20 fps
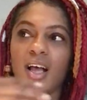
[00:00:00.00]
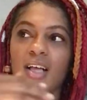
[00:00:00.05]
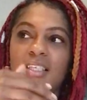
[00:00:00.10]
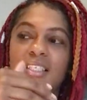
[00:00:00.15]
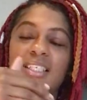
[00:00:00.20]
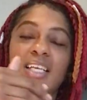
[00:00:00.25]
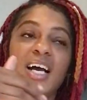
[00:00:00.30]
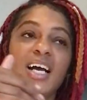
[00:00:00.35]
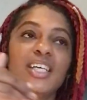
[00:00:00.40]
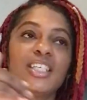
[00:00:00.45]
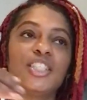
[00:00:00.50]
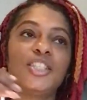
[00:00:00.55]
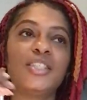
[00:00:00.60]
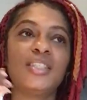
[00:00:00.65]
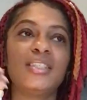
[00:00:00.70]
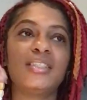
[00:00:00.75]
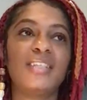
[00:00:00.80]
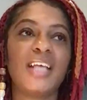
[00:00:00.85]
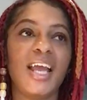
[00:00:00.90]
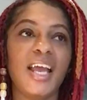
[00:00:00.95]
not
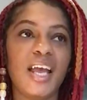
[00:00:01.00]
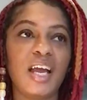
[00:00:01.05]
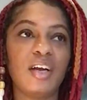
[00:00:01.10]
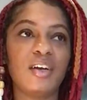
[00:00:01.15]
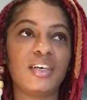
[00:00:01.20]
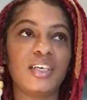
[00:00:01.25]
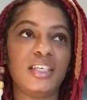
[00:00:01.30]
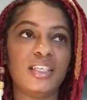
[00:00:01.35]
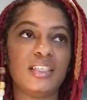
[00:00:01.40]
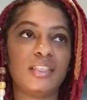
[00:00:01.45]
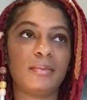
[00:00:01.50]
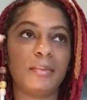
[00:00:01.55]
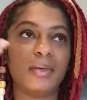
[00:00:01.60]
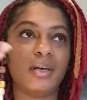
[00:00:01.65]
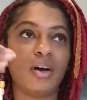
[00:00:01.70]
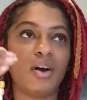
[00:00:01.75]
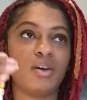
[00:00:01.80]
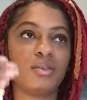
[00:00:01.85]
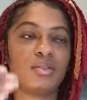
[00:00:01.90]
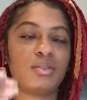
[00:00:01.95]
just Aries,
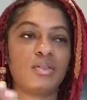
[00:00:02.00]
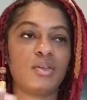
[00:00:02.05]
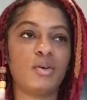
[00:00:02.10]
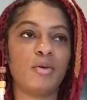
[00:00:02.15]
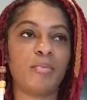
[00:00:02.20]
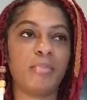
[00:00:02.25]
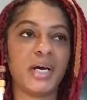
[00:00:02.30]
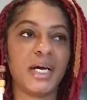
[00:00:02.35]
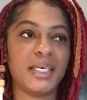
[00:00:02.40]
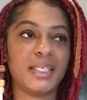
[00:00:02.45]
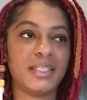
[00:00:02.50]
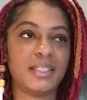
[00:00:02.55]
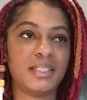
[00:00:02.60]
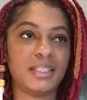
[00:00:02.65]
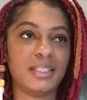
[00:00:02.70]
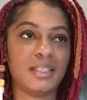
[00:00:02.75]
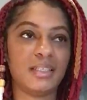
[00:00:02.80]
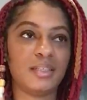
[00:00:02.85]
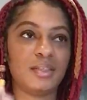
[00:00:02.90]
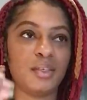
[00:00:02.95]
but also
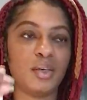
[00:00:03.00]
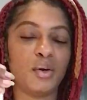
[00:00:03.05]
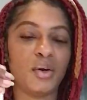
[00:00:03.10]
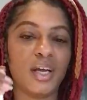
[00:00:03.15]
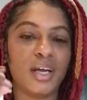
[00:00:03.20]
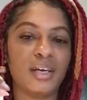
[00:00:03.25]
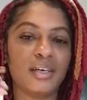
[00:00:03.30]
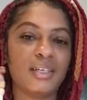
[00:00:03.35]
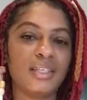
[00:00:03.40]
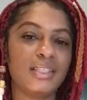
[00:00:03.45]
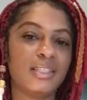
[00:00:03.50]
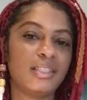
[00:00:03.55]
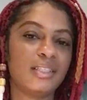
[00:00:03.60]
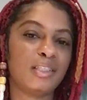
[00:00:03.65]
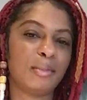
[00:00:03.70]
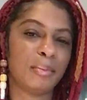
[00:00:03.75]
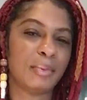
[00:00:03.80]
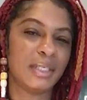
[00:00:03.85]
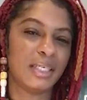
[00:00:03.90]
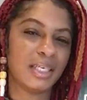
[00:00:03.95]
Pisces. So Aries is
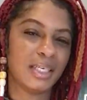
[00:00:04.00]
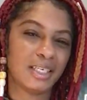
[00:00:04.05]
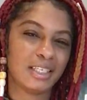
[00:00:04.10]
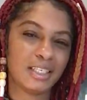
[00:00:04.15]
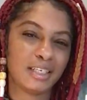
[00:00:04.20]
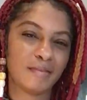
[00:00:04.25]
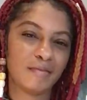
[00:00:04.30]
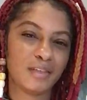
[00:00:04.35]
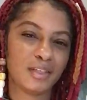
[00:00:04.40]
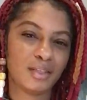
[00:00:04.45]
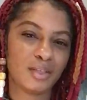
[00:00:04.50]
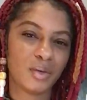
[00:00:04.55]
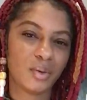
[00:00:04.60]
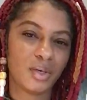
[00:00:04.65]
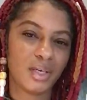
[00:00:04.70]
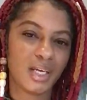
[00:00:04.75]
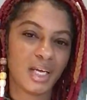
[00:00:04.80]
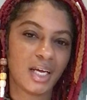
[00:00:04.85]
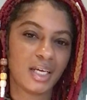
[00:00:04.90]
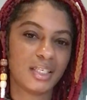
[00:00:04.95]
the beginning of the
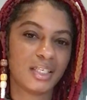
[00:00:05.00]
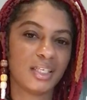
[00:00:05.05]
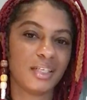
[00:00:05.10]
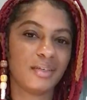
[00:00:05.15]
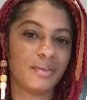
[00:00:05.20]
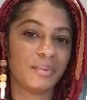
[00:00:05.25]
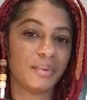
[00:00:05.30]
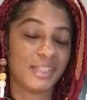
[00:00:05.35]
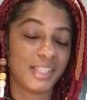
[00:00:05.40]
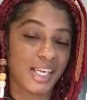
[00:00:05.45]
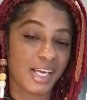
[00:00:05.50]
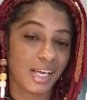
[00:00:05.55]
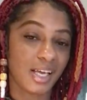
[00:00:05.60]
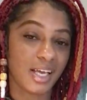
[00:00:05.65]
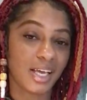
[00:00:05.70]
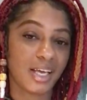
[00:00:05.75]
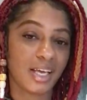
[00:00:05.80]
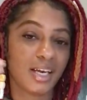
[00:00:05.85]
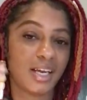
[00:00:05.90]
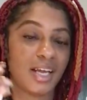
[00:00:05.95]
zodiac, dealing with the
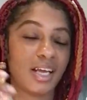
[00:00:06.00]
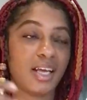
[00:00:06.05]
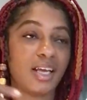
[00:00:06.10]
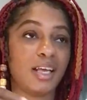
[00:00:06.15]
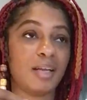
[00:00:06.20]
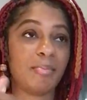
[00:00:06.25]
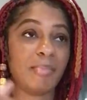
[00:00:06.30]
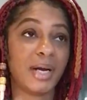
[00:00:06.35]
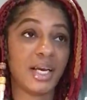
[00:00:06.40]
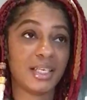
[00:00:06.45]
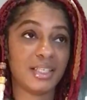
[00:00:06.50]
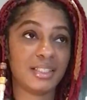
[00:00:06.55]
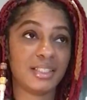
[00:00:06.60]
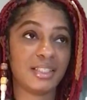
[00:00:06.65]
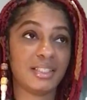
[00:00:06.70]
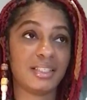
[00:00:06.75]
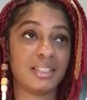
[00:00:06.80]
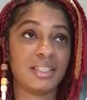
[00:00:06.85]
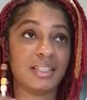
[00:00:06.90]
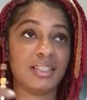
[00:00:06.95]
head, and
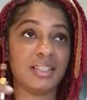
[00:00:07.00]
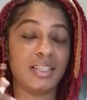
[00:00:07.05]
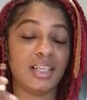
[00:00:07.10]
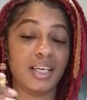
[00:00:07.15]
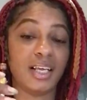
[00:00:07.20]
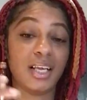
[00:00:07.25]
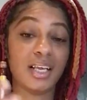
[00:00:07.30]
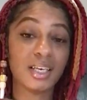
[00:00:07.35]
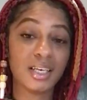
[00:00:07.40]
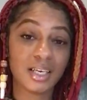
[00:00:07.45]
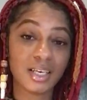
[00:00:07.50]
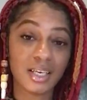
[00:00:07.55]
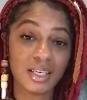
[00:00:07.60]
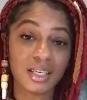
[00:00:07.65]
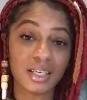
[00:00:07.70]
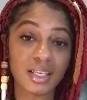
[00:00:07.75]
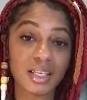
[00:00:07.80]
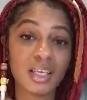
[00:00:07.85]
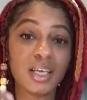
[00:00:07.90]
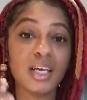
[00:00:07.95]
Pisces is the
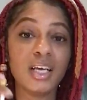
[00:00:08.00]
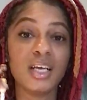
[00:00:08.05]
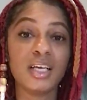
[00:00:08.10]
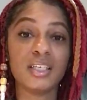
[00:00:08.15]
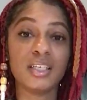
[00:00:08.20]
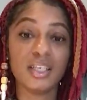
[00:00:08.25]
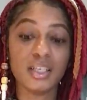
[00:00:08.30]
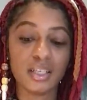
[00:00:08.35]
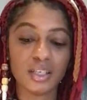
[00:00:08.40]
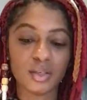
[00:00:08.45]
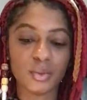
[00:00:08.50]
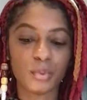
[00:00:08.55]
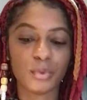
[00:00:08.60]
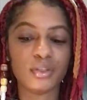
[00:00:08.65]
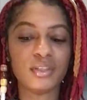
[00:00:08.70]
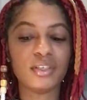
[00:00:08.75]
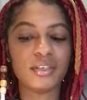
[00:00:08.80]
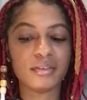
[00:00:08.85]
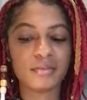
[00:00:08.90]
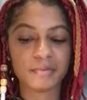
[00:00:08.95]
ending, dealing
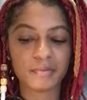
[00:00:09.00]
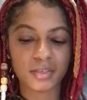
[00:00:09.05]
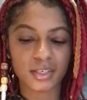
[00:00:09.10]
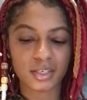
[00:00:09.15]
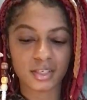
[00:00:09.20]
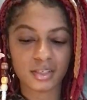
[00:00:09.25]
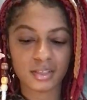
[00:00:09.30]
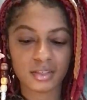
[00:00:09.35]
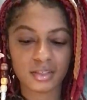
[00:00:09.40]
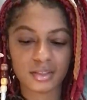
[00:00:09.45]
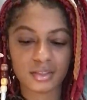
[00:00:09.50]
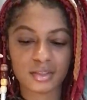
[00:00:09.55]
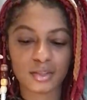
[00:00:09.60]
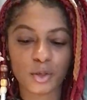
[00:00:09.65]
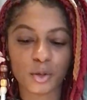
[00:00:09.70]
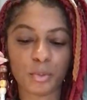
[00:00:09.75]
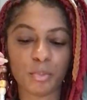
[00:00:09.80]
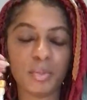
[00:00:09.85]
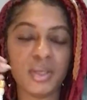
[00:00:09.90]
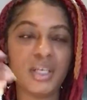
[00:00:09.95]
with your feet.
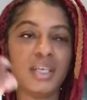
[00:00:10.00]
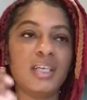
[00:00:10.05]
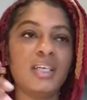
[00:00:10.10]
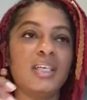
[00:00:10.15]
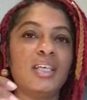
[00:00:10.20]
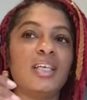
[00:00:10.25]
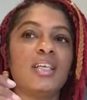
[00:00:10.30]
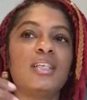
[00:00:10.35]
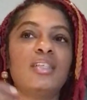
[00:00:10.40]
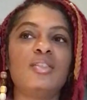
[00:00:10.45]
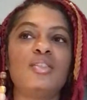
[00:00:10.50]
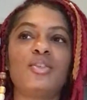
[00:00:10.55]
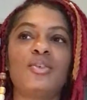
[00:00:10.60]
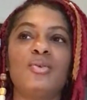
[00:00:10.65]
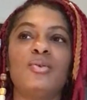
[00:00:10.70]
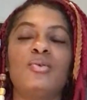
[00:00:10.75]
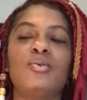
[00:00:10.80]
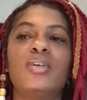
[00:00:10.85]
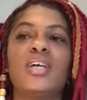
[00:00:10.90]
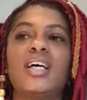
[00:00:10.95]
So being in
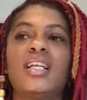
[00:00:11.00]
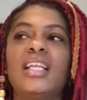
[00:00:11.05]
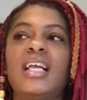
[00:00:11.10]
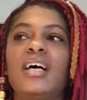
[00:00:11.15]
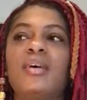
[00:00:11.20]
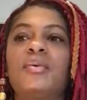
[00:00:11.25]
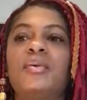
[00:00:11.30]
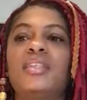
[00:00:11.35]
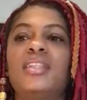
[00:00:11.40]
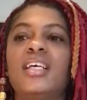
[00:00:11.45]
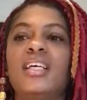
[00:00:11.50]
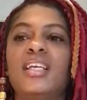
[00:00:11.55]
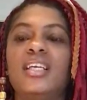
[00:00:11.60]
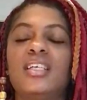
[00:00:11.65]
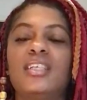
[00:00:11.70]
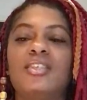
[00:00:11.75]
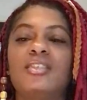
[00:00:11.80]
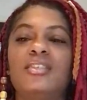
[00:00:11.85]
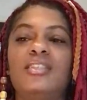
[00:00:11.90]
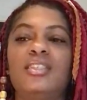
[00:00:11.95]
tune, allowing that
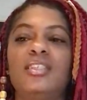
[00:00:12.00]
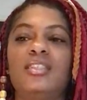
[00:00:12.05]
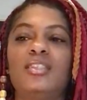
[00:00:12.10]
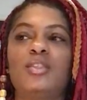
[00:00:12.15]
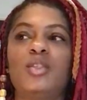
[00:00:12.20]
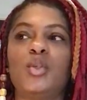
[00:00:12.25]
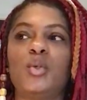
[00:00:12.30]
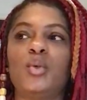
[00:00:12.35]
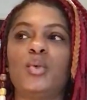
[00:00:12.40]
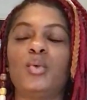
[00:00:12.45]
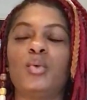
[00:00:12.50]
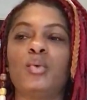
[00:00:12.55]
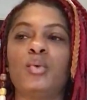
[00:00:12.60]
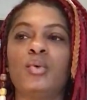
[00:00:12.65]
energy to